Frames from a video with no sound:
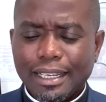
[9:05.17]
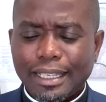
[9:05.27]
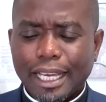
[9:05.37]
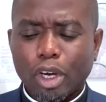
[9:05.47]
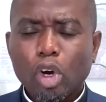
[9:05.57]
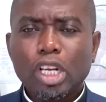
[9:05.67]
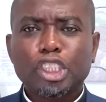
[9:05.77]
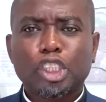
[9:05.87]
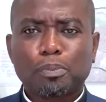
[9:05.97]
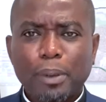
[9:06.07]
the Holy
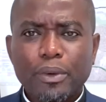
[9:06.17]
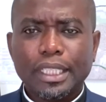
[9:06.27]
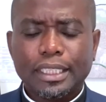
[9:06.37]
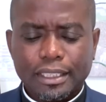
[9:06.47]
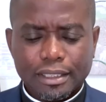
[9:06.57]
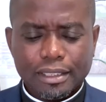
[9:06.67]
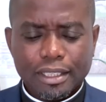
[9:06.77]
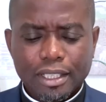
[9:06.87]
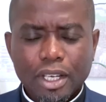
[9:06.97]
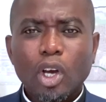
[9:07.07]
Spirit,
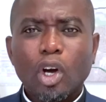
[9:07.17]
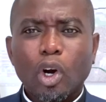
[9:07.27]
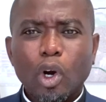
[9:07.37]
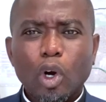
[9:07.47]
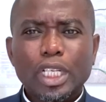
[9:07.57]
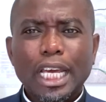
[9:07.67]
or